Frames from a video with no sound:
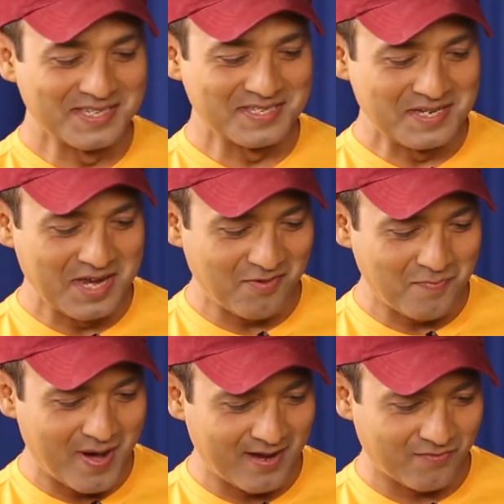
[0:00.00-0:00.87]
This is
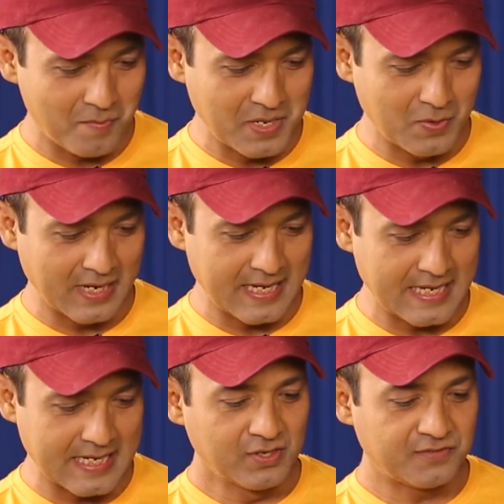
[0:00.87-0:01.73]
Nav Bhar from New
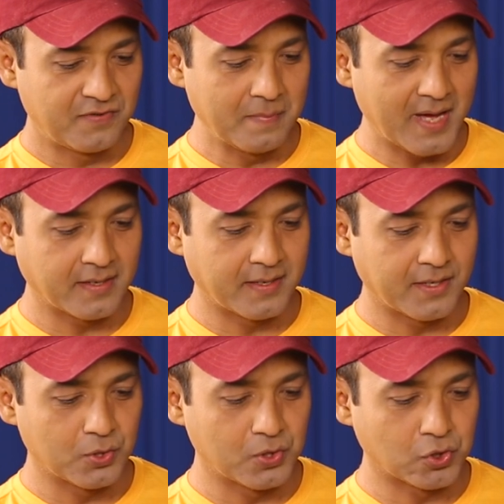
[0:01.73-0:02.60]
Delhi. Which film
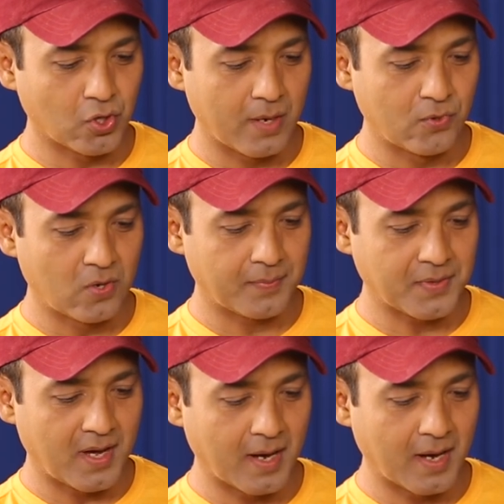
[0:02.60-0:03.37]
category do you enjoy more?